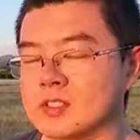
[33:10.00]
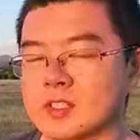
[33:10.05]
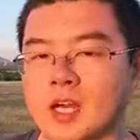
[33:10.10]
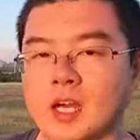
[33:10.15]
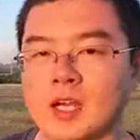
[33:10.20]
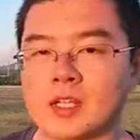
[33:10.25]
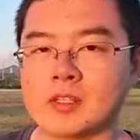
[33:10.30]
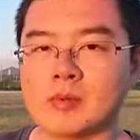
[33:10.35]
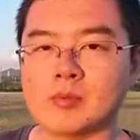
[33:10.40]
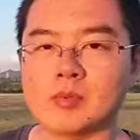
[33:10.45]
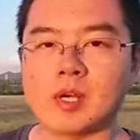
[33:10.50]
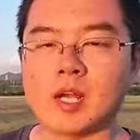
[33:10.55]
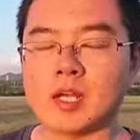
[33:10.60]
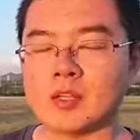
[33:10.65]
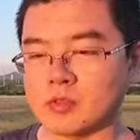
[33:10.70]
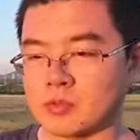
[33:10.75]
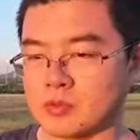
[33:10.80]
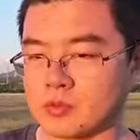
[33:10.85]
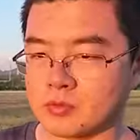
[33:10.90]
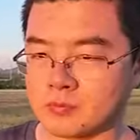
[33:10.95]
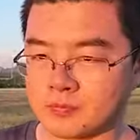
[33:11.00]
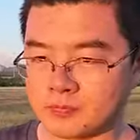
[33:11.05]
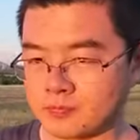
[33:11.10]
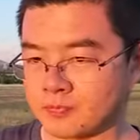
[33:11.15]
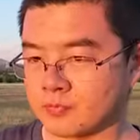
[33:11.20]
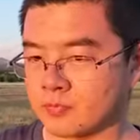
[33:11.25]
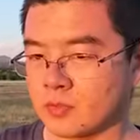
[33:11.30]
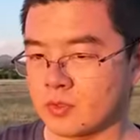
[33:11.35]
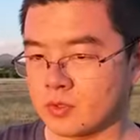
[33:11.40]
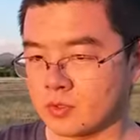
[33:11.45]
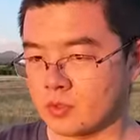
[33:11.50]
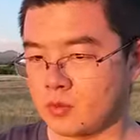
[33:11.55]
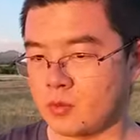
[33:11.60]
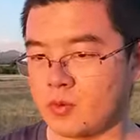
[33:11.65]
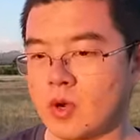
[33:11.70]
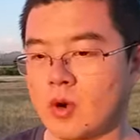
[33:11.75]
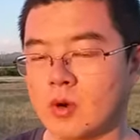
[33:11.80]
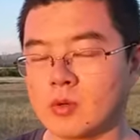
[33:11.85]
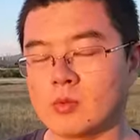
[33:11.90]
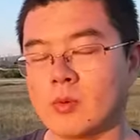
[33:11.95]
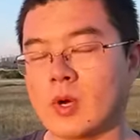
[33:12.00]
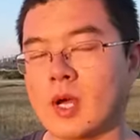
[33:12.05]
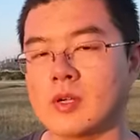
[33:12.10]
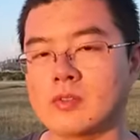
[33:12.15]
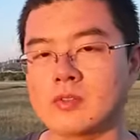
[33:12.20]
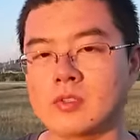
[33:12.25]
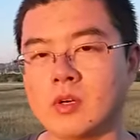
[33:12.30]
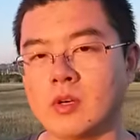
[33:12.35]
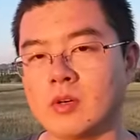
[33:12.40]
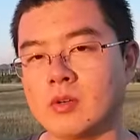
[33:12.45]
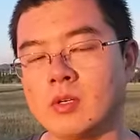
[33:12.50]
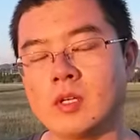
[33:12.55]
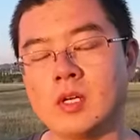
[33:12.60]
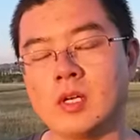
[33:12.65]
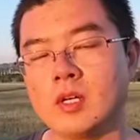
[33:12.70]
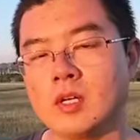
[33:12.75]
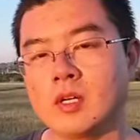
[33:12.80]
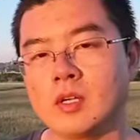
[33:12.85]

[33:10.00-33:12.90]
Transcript: designed the brand new Rode Wireless Go,